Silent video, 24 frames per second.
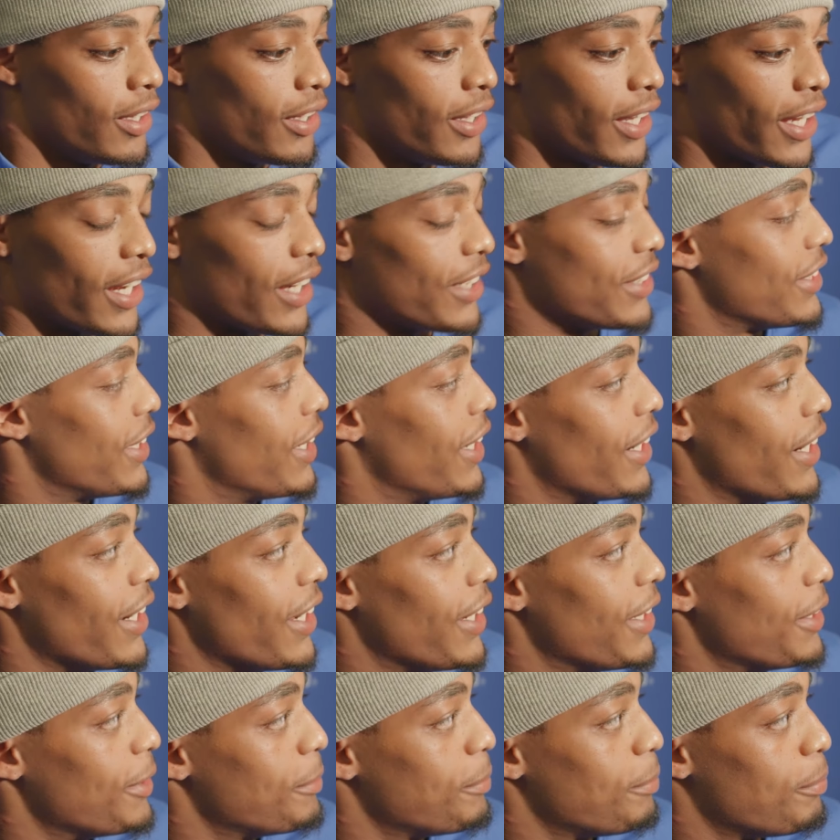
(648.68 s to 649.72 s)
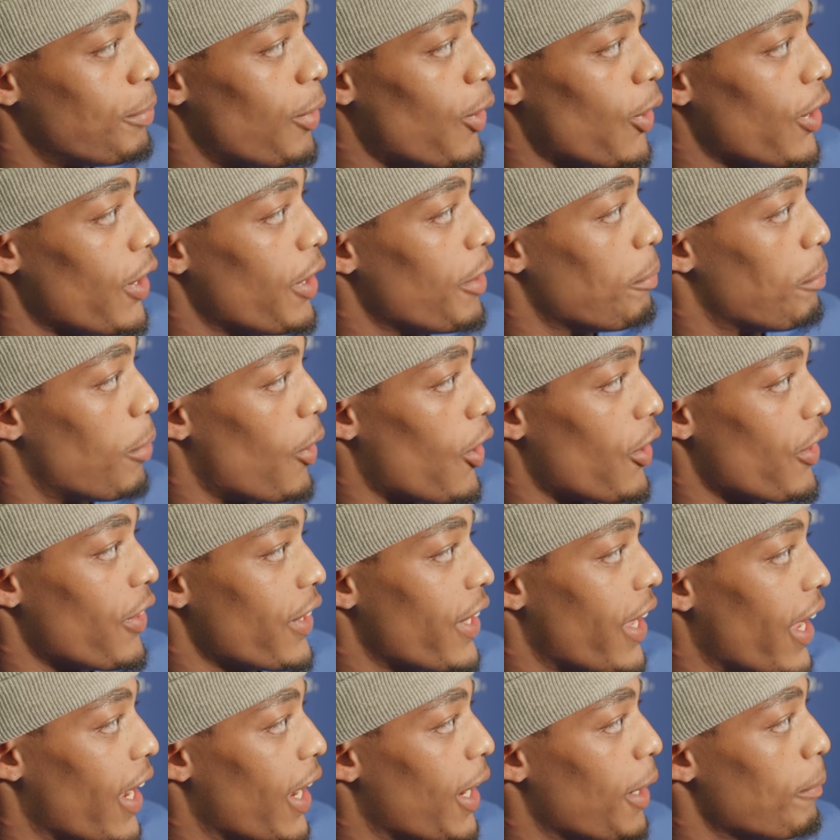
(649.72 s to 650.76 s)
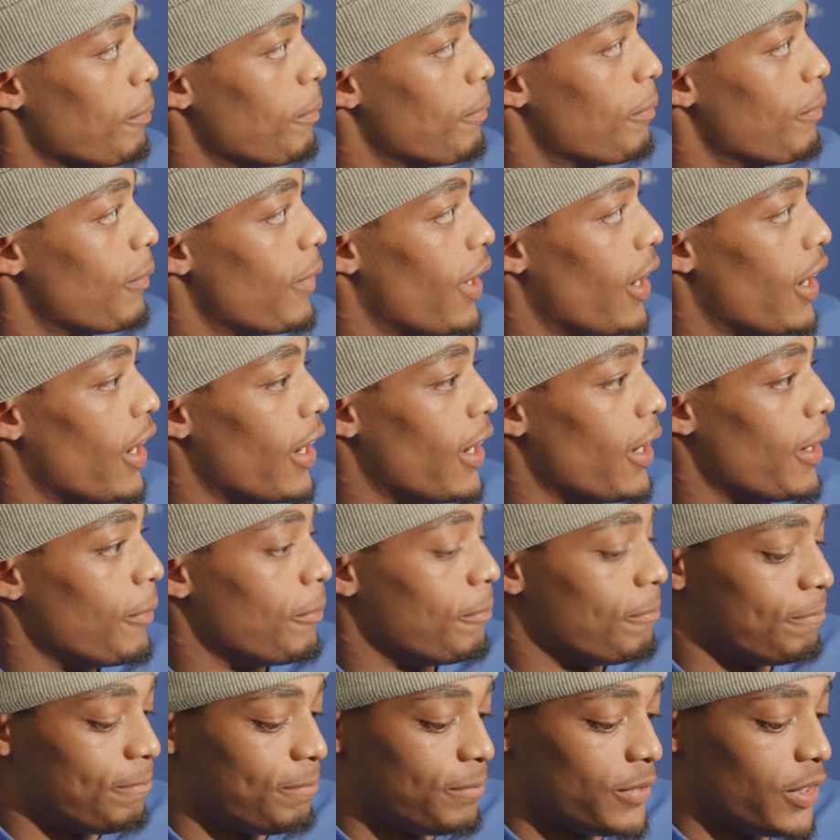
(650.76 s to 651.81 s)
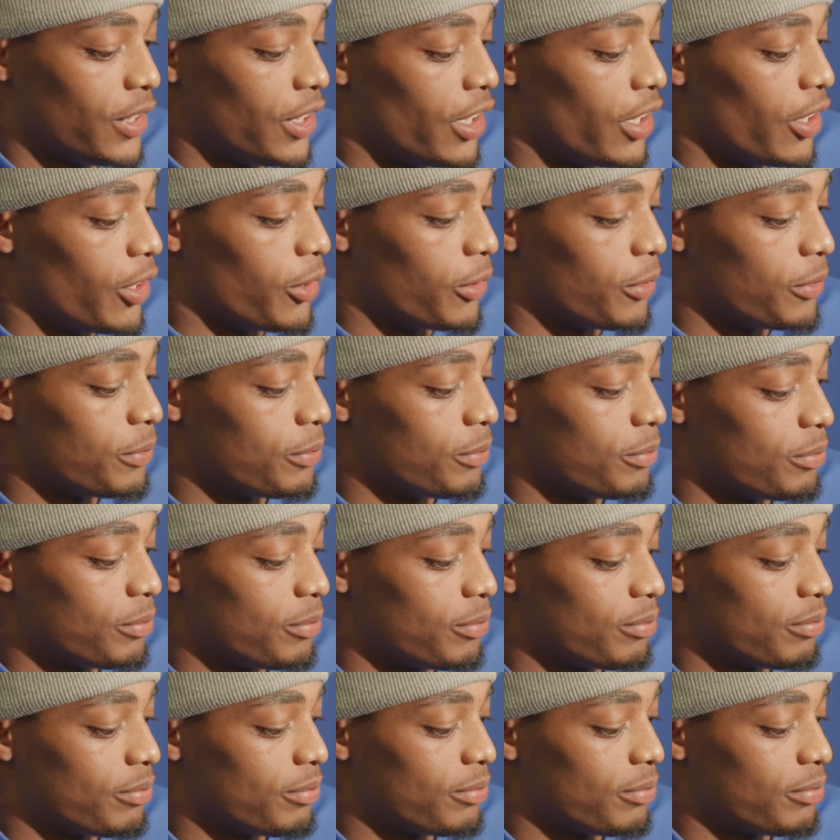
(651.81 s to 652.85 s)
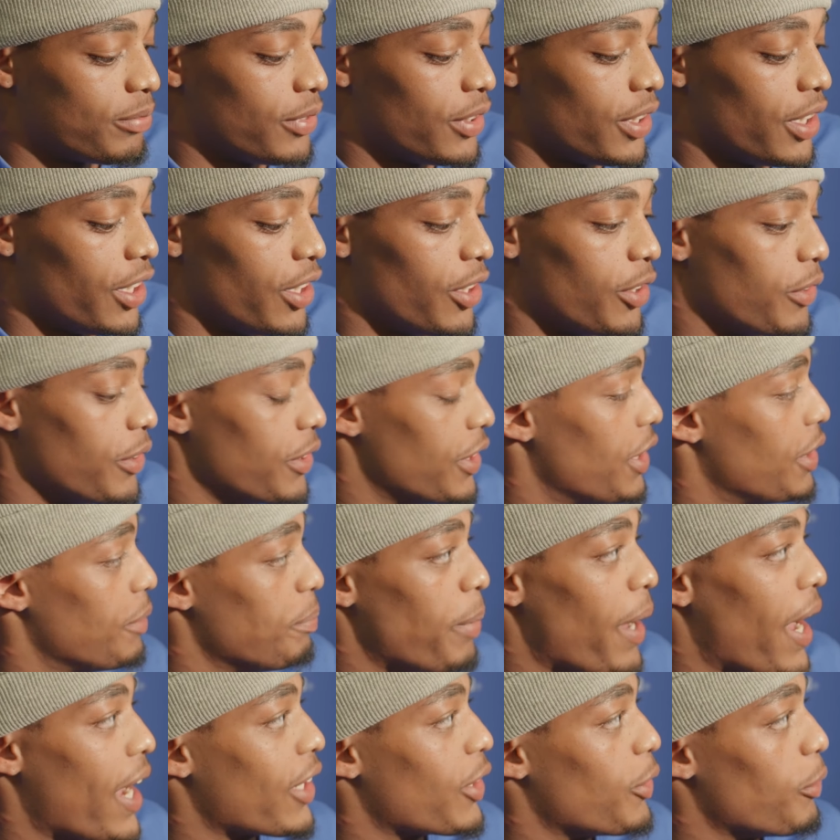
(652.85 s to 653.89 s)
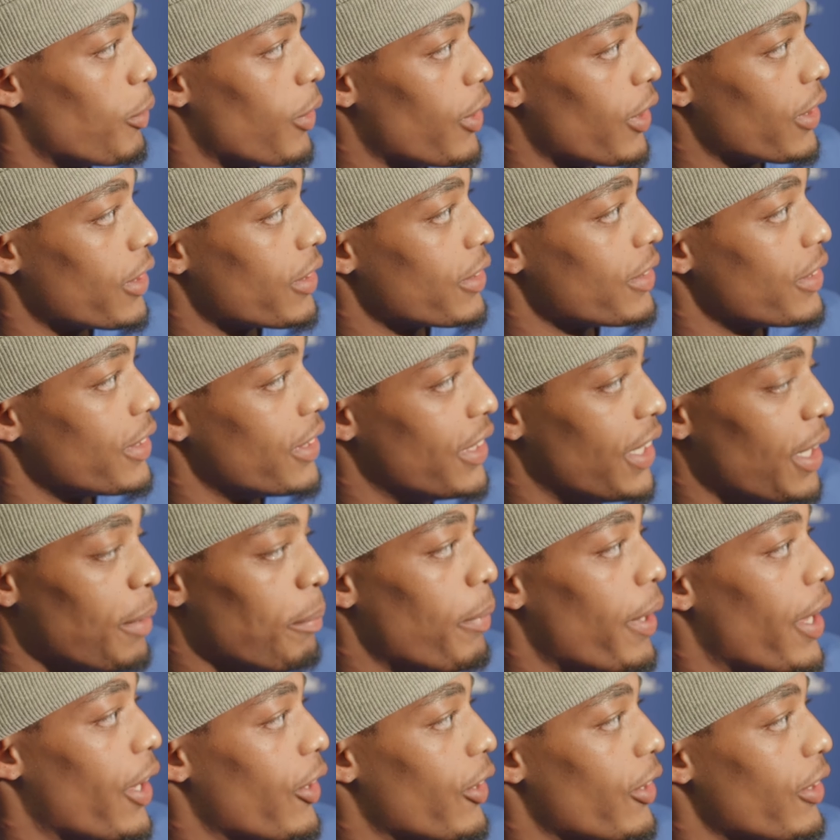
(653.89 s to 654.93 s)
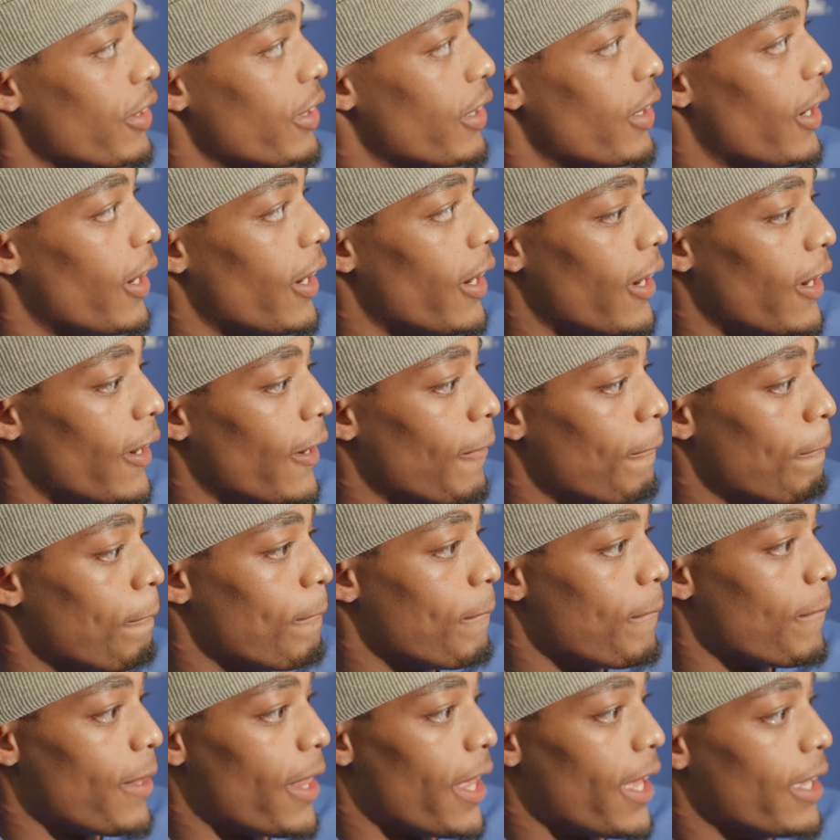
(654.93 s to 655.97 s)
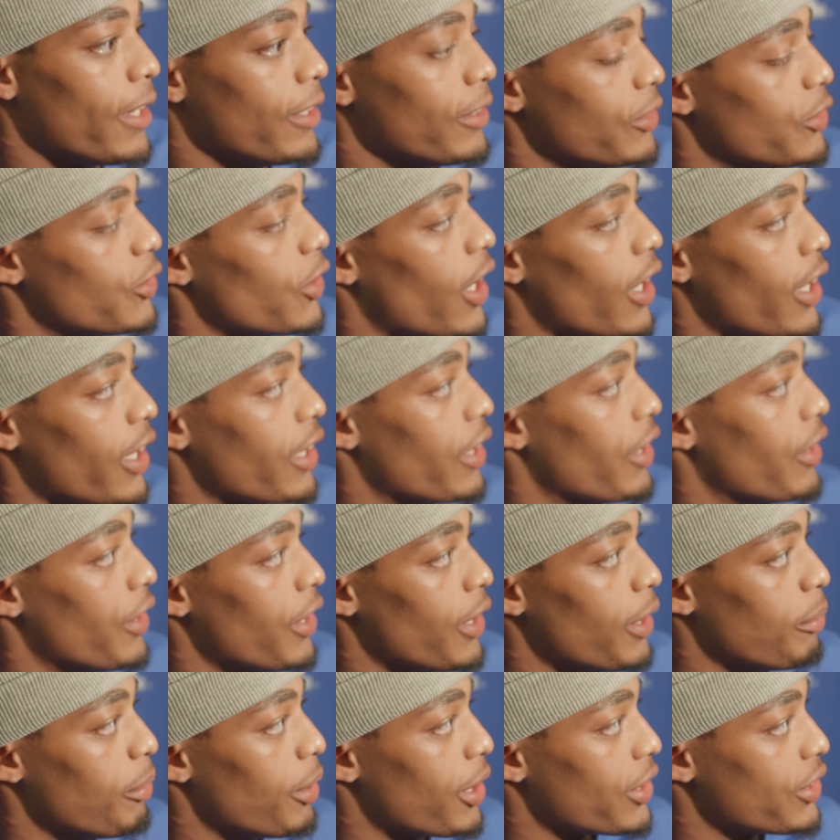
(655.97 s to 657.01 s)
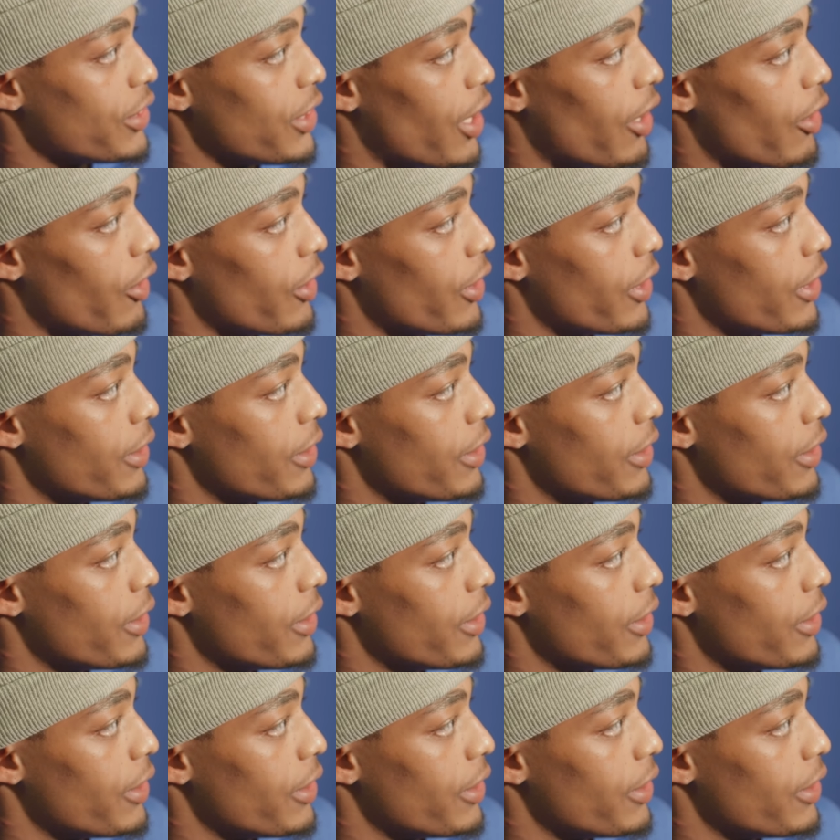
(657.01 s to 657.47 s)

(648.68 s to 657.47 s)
like I said, part of the game. You know, get back to work, get better, and try to get a dub next Saturday.